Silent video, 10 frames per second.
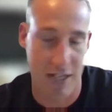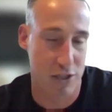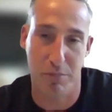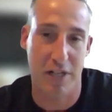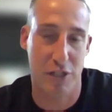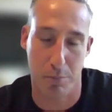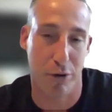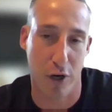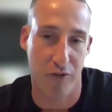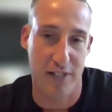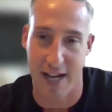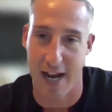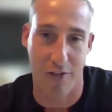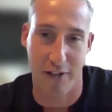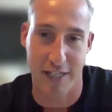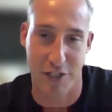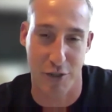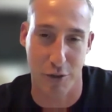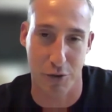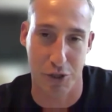It's the perfect, elegant
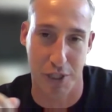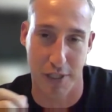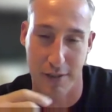solution.